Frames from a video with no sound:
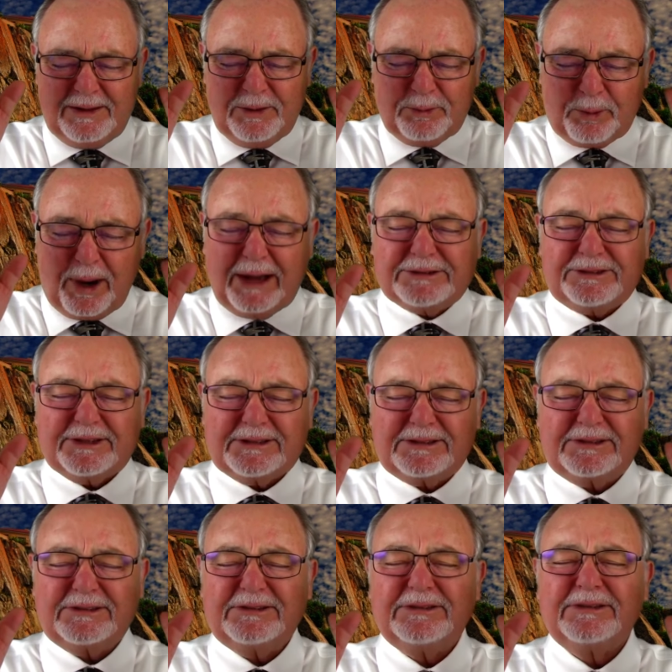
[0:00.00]
Wash
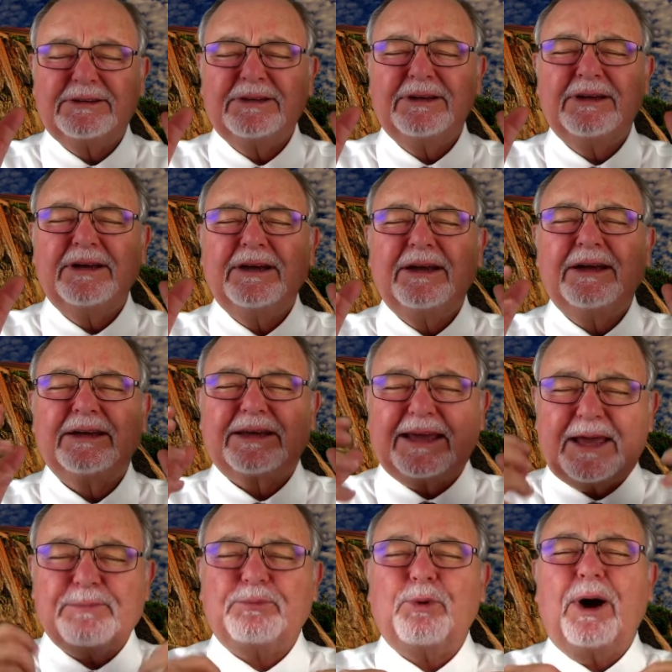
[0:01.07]
us.
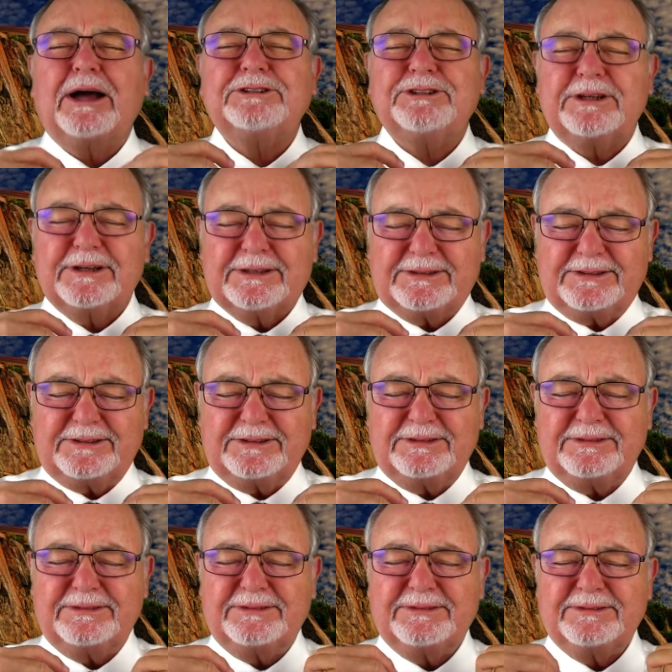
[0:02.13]
Keep washing us.
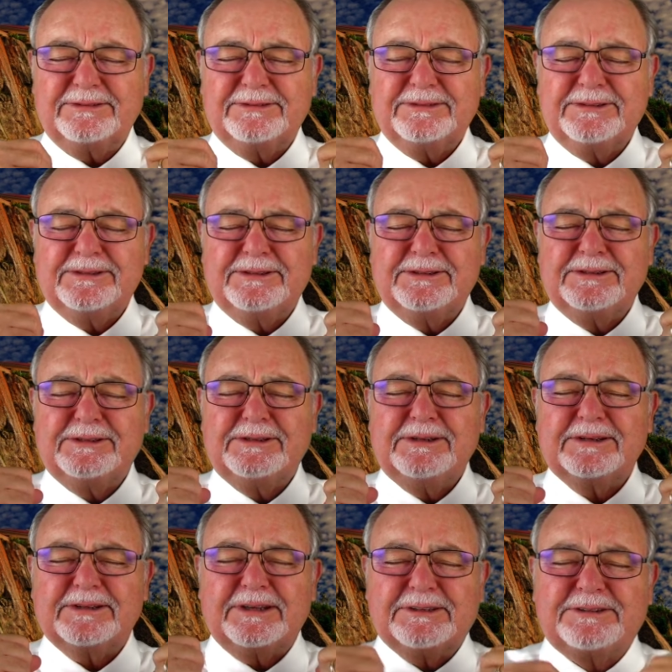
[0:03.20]

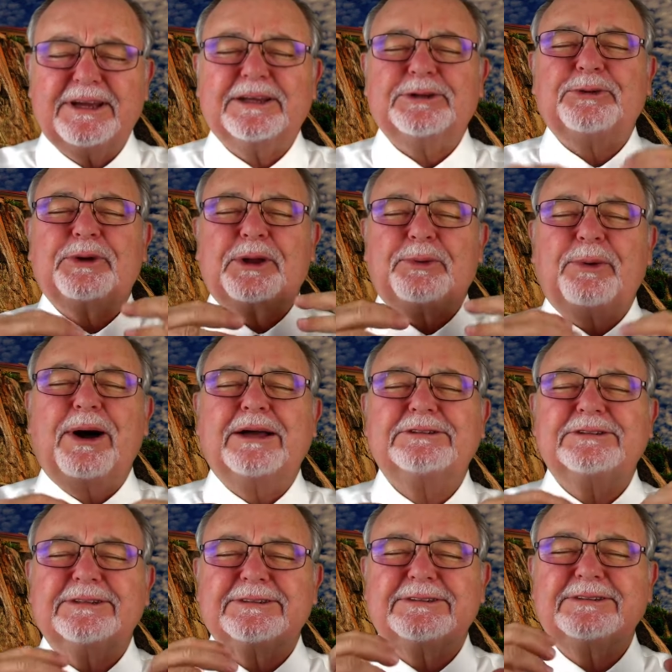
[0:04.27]
Continually wash
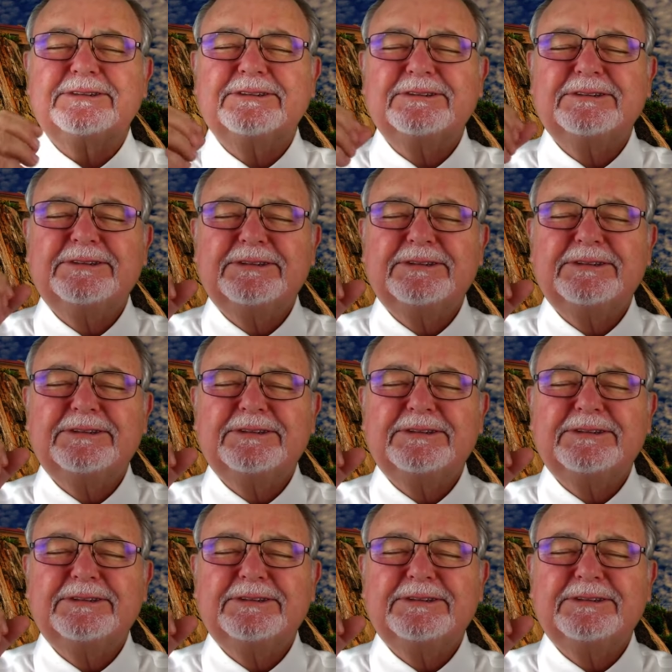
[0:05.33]
us.